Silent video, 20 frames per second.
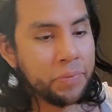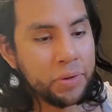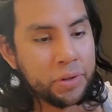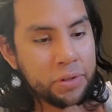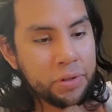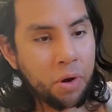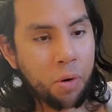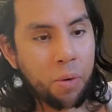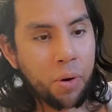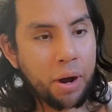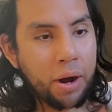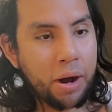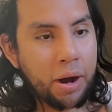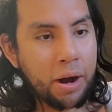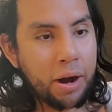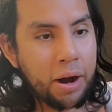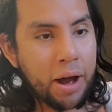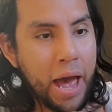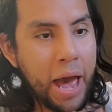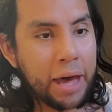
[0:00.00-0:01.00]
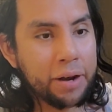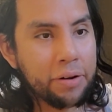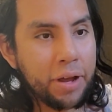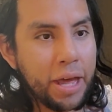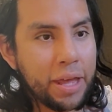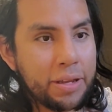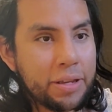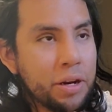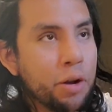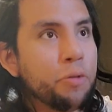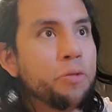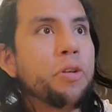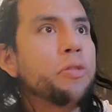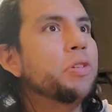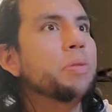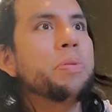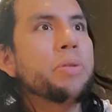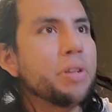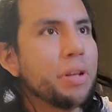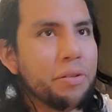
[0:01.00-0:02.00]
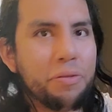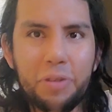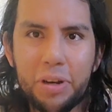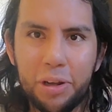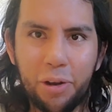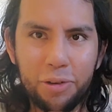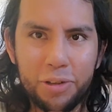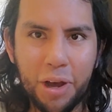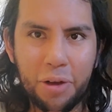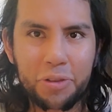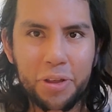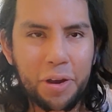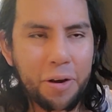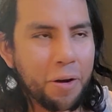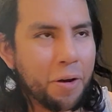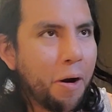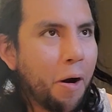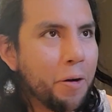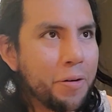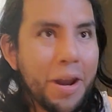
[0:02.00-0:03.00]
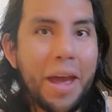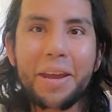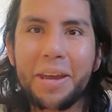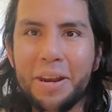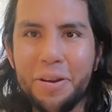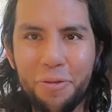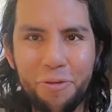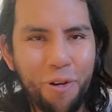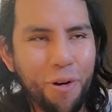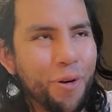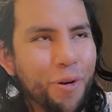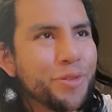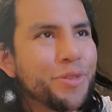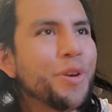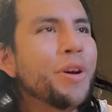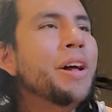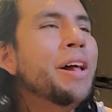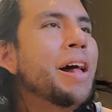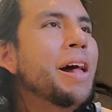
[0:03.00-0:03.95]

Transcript: So, at you know, fifty percent of the videos out there are negative for Earth,